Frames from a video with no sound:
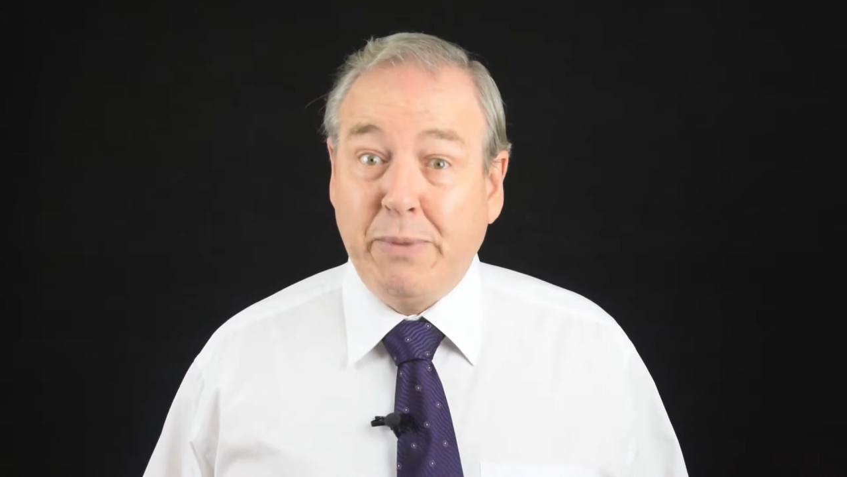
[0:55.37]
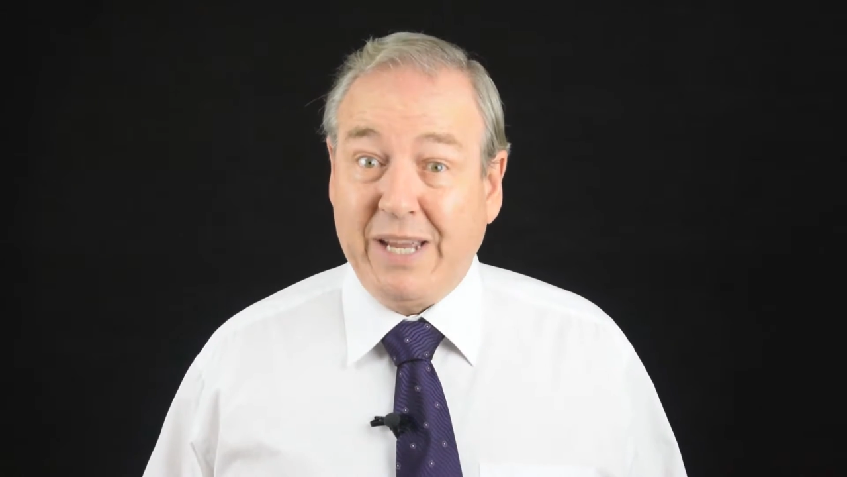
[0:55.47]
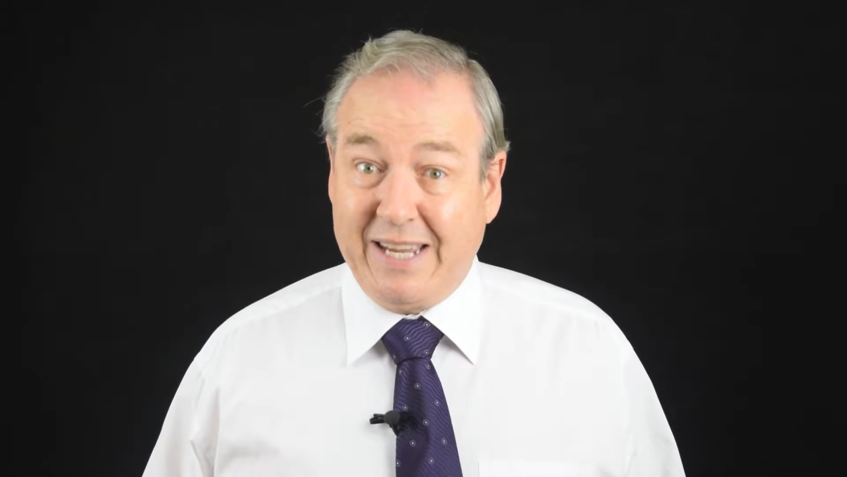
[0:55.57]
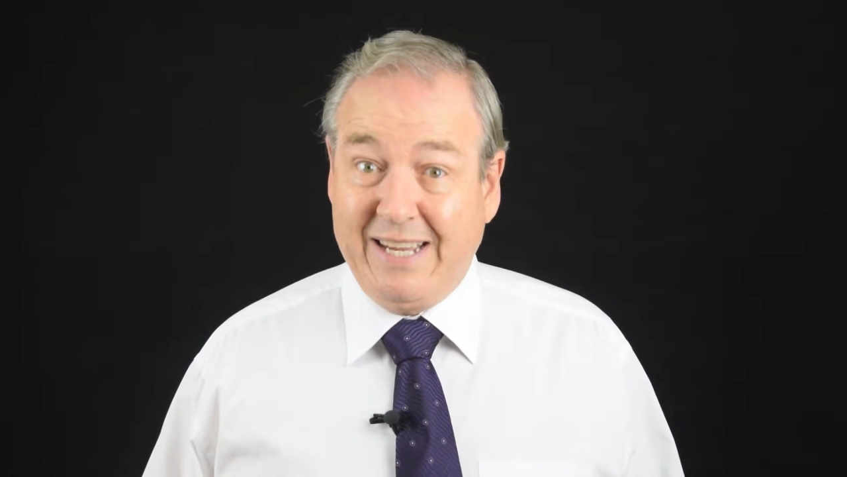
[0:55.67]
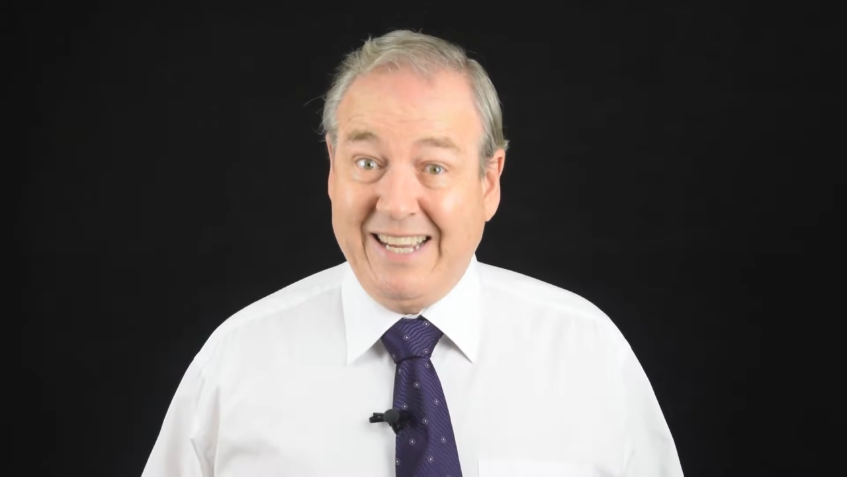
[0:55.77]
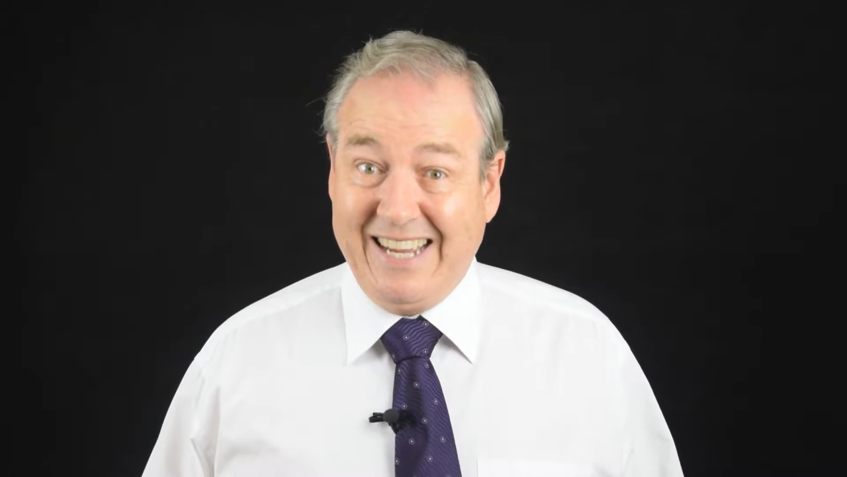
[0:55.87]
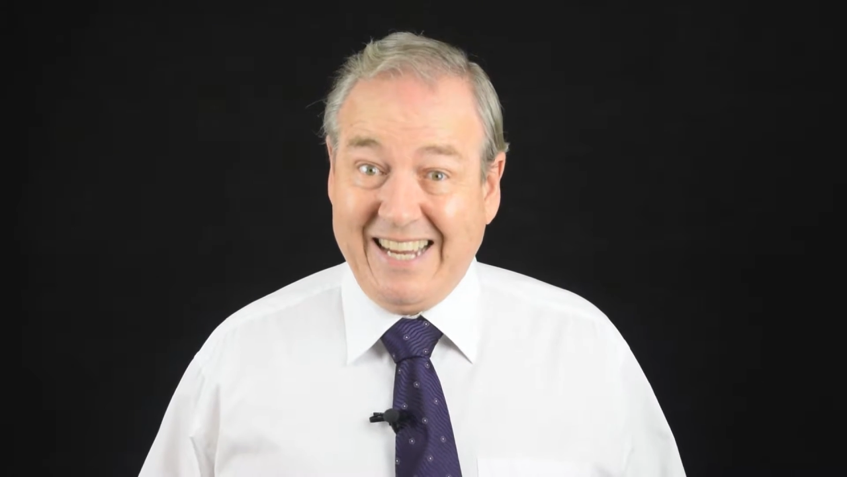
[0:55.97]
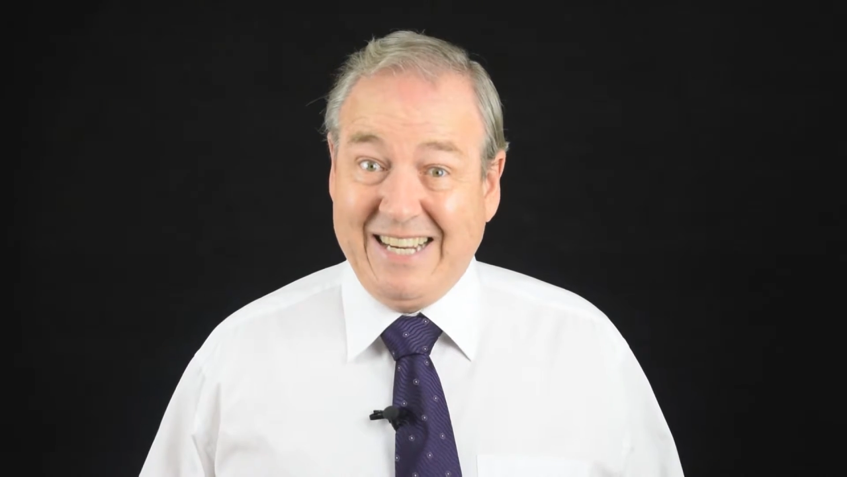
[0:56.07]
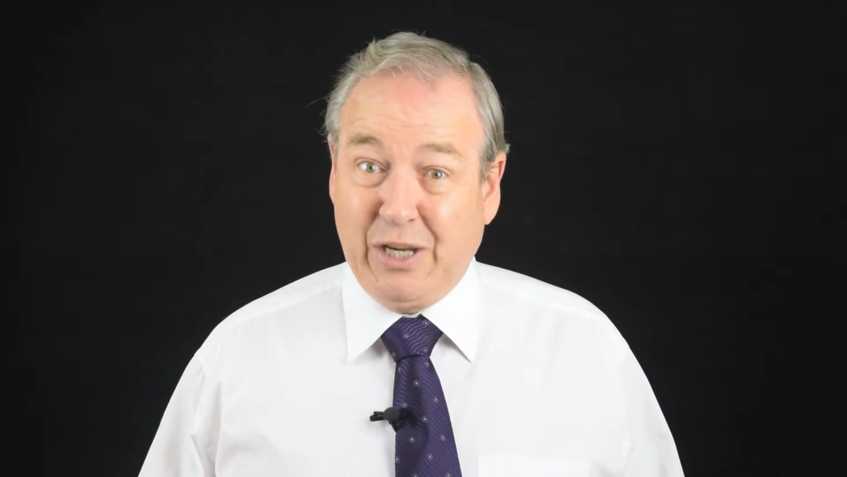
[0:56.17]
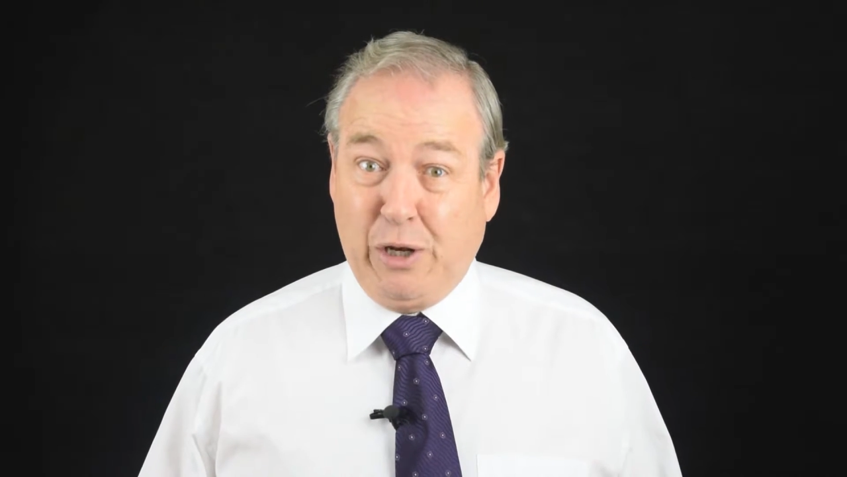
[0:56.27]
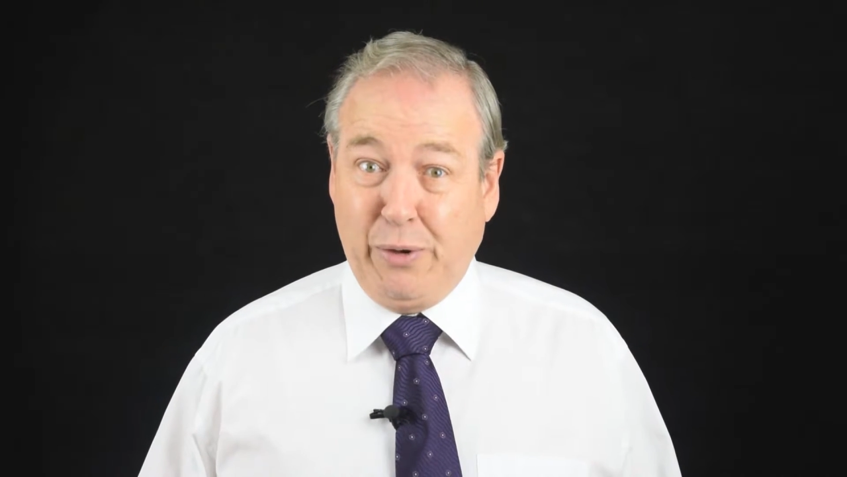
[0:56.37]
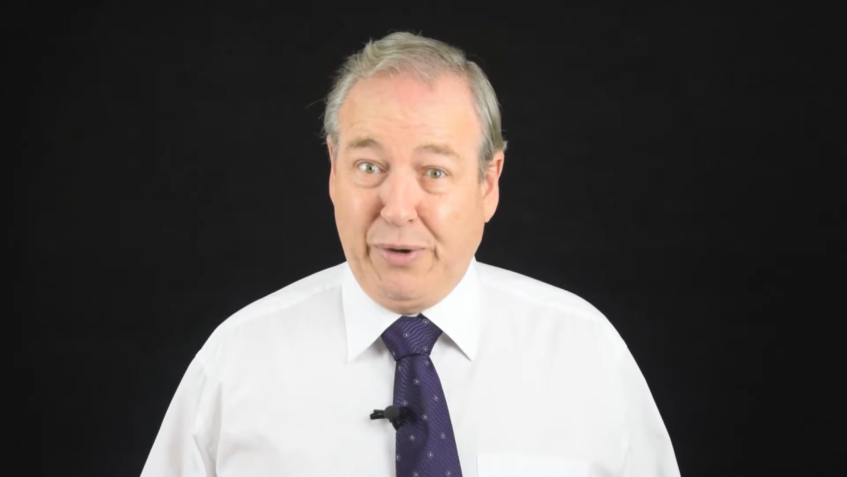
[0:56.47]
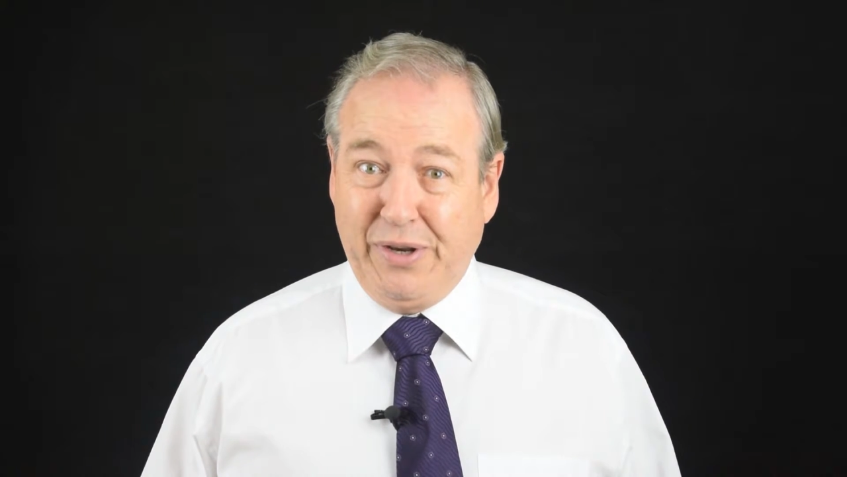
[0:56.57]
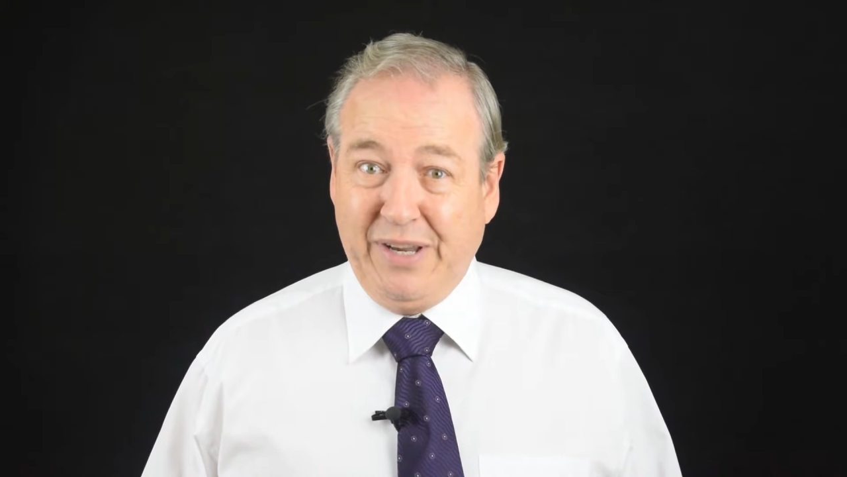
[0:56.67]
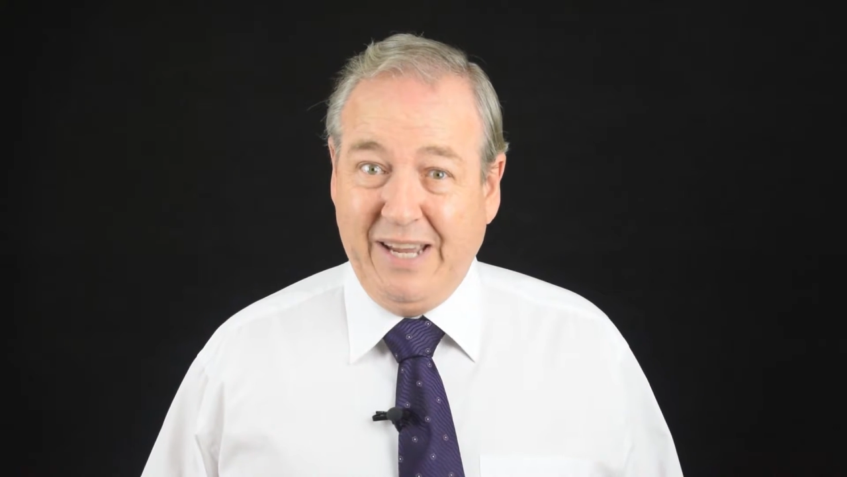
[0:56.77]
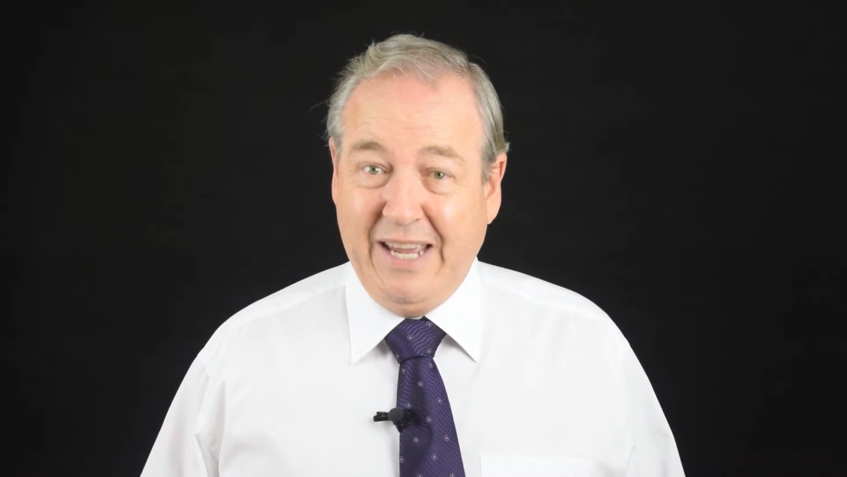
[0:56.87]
be included,